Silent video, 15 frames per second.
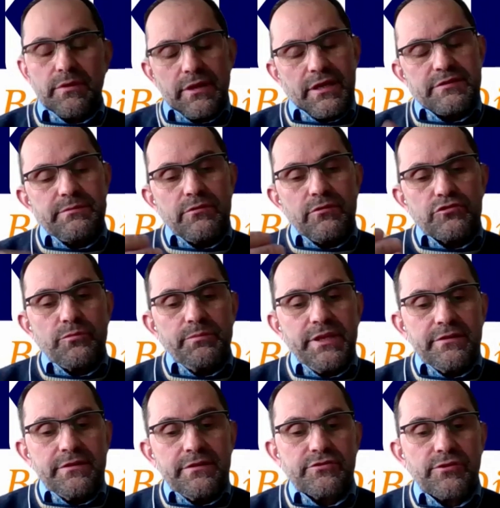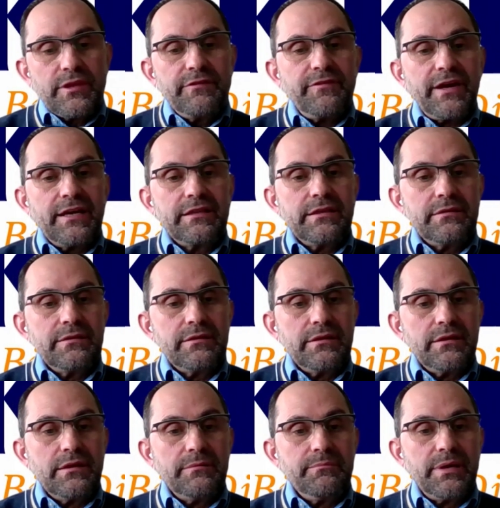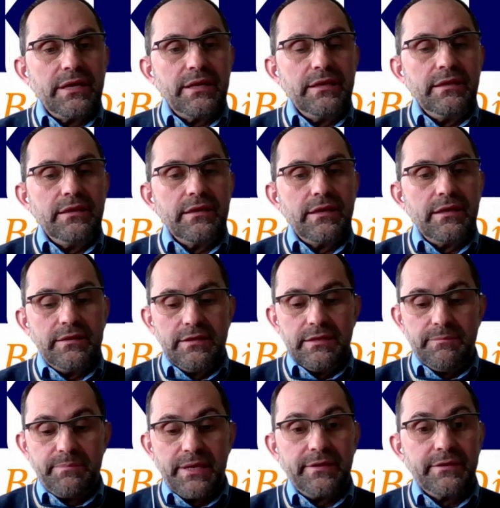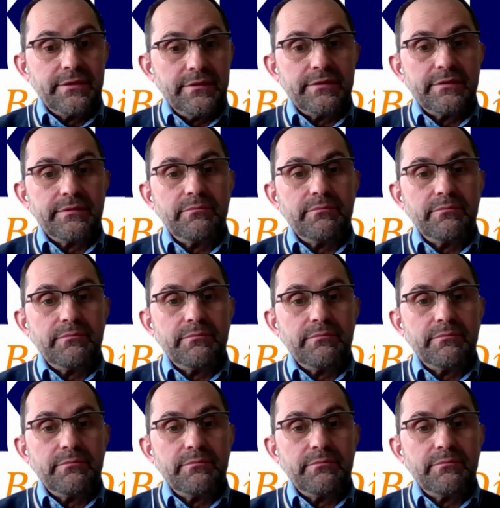has also been certified by an independent